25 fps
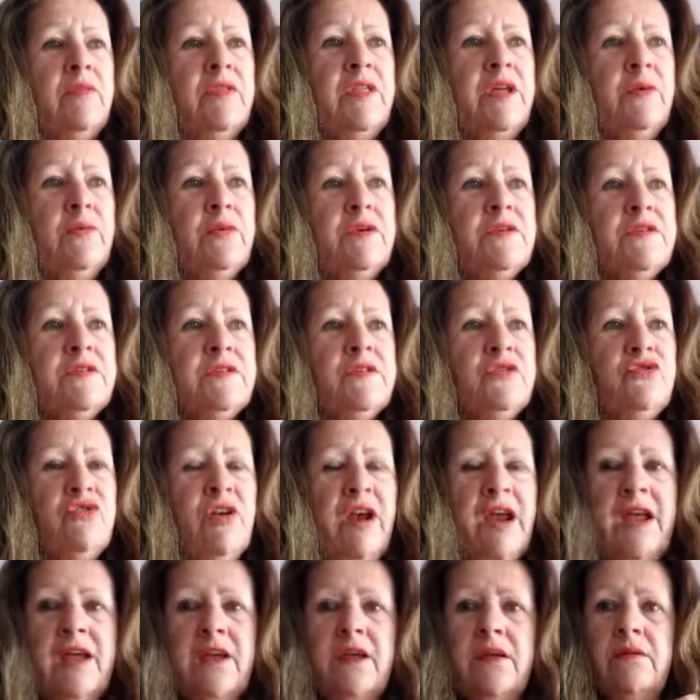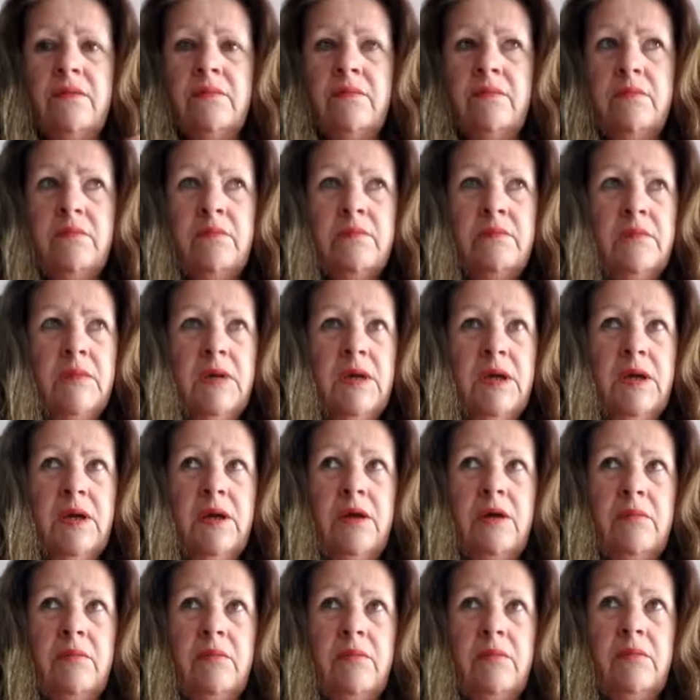there was a dragon
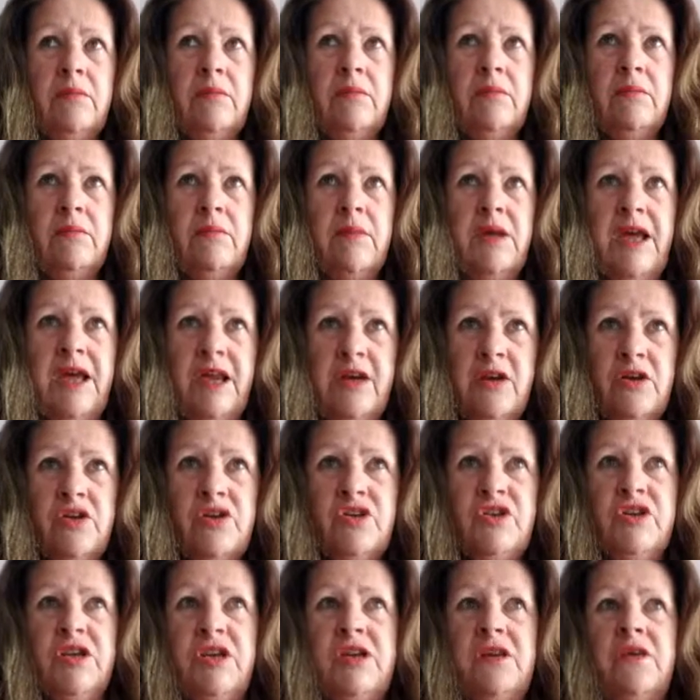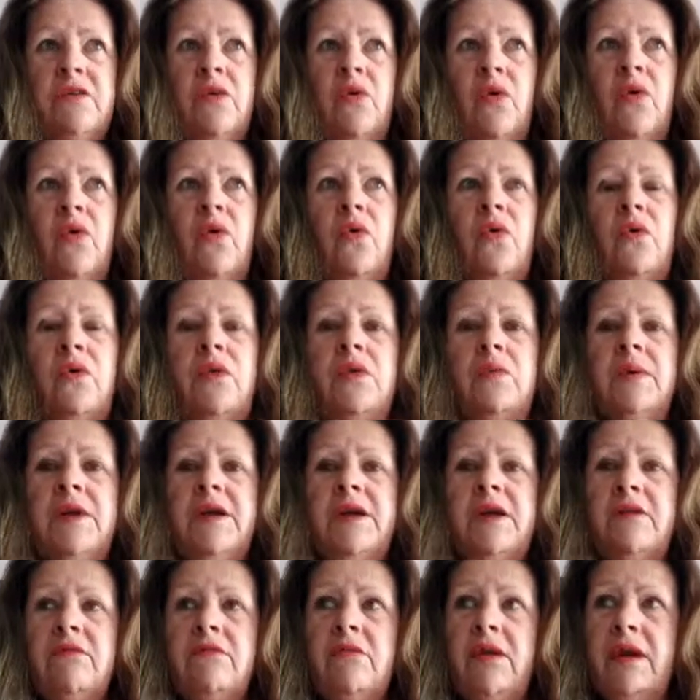energy all the
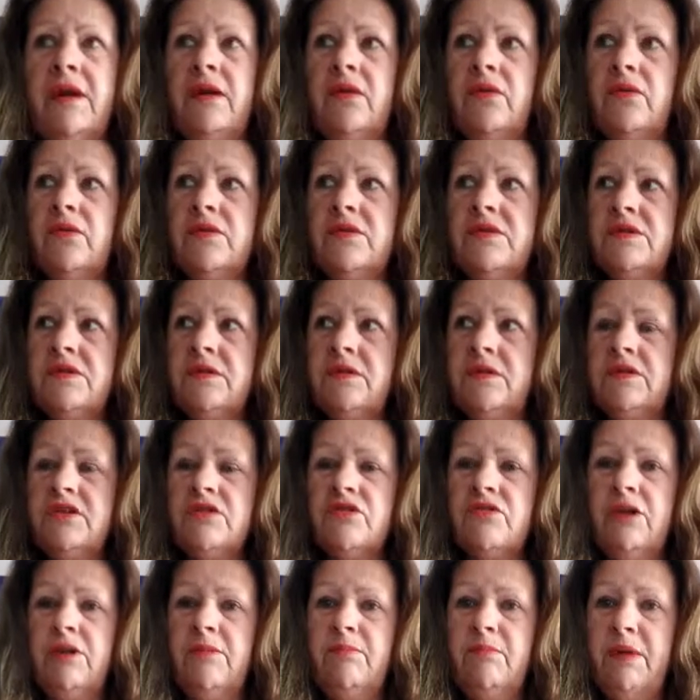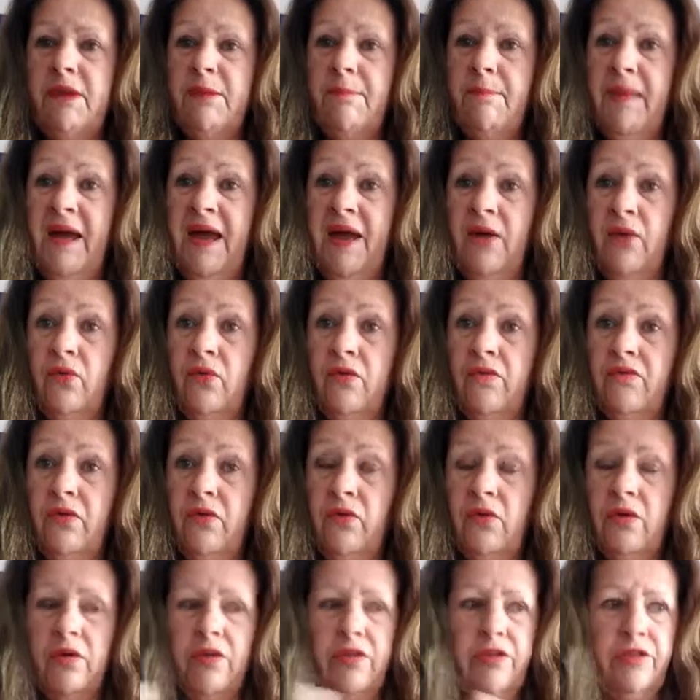way around this great big mound of
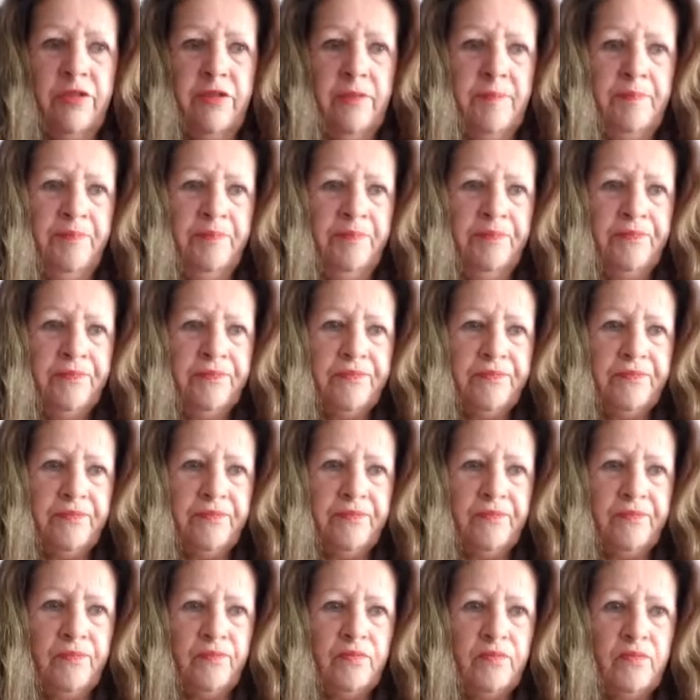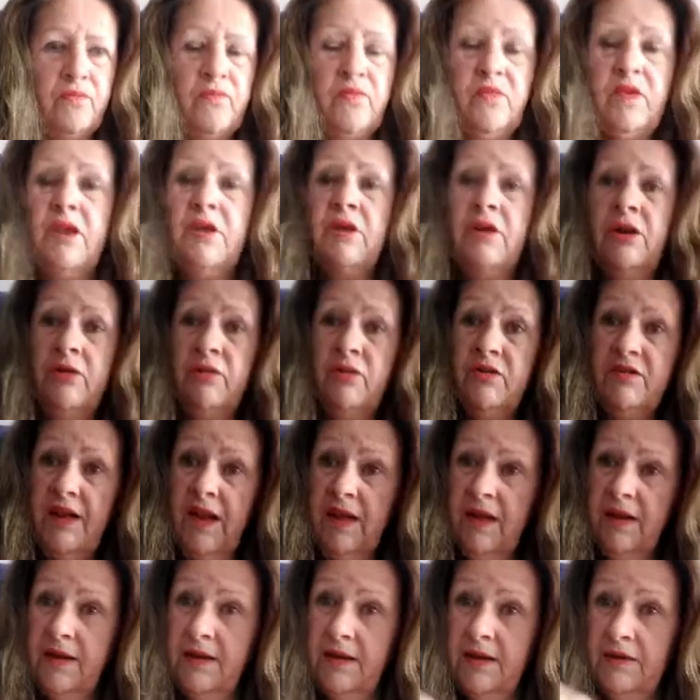earth, and it was
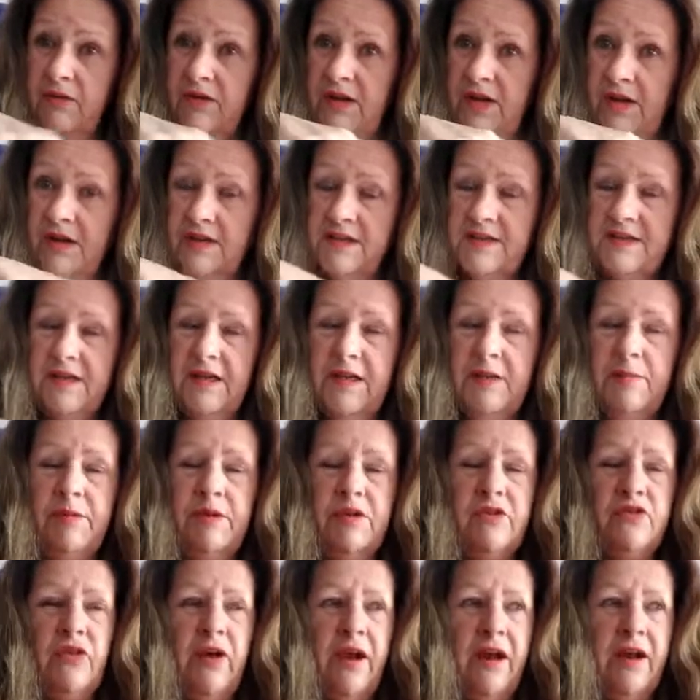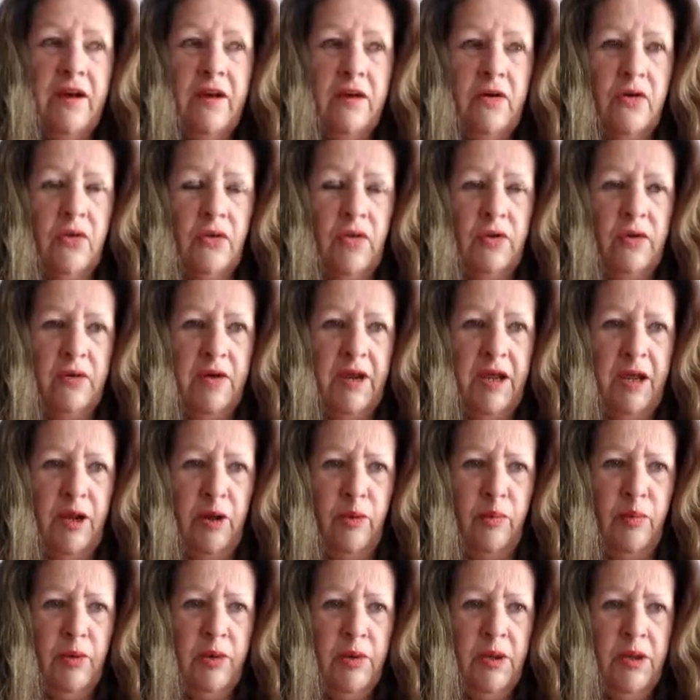like a sleeping dragon coiled
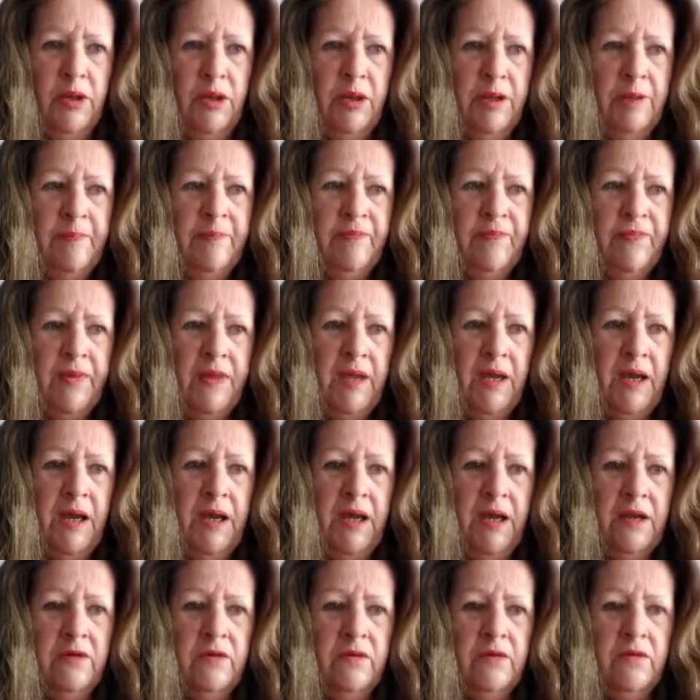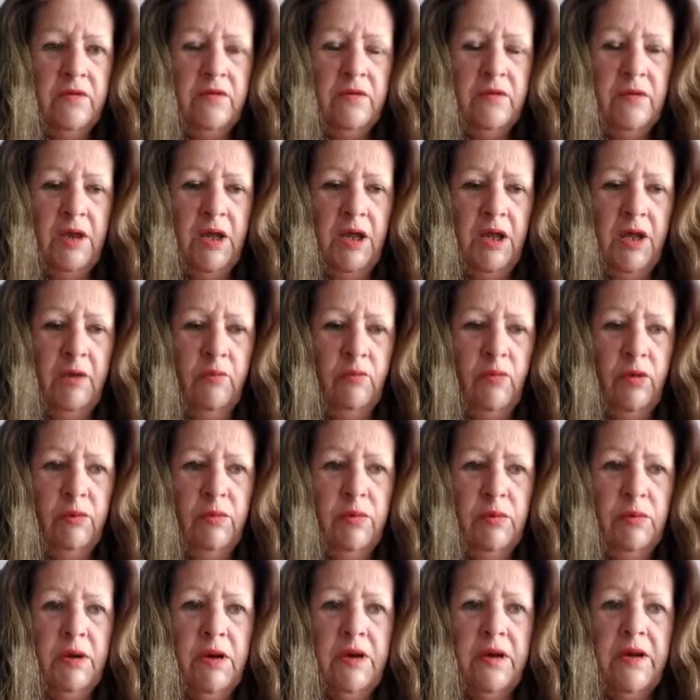up. And we
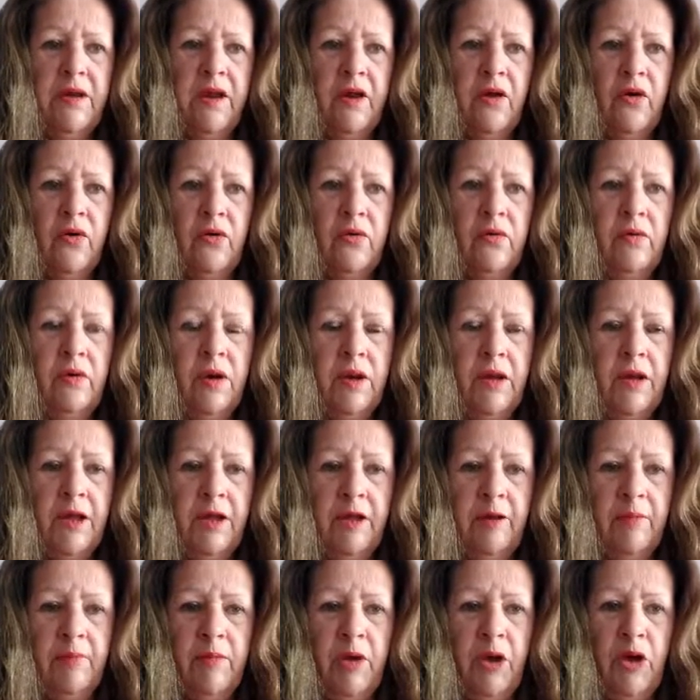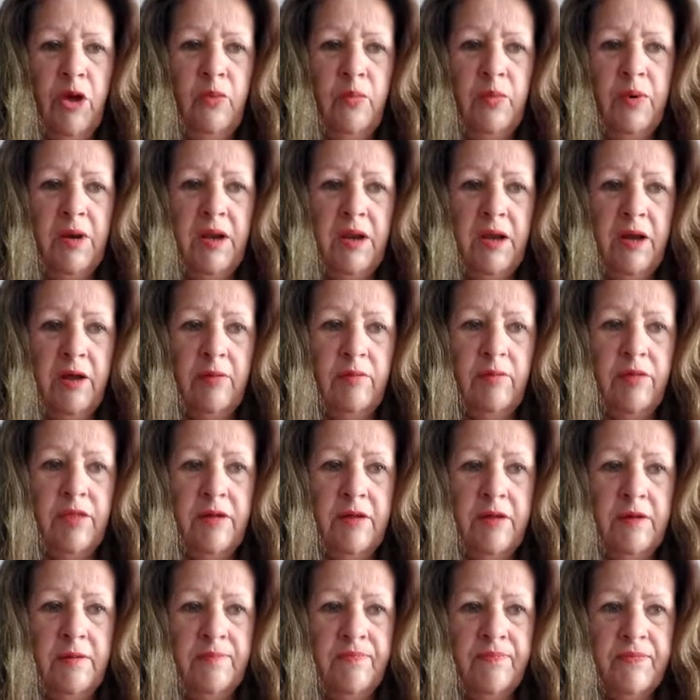were working on opening up
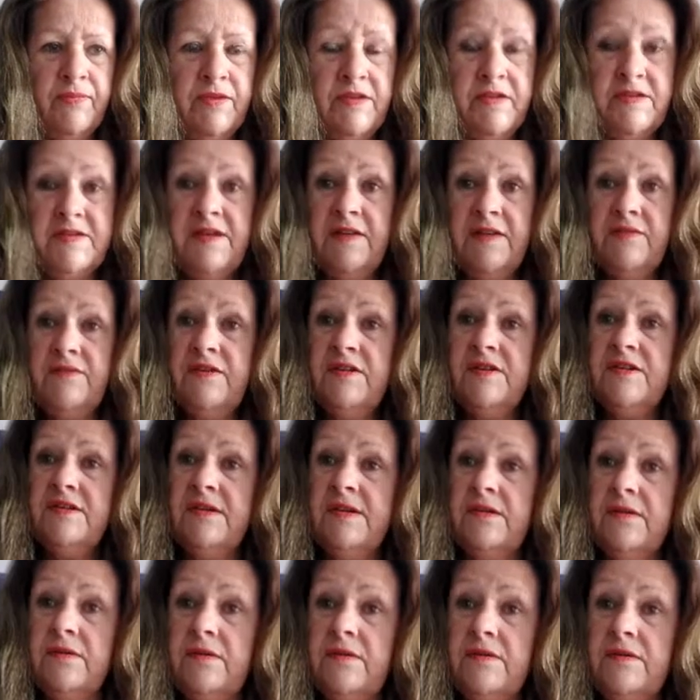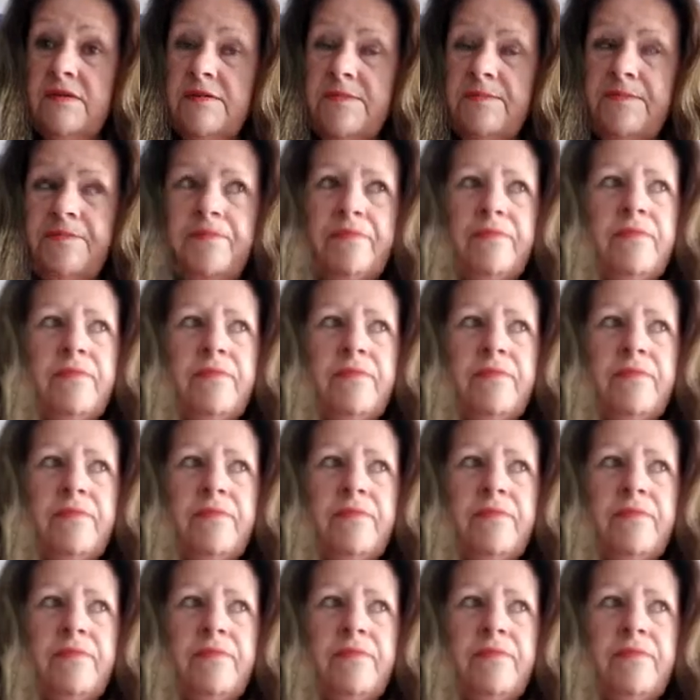the seven seals,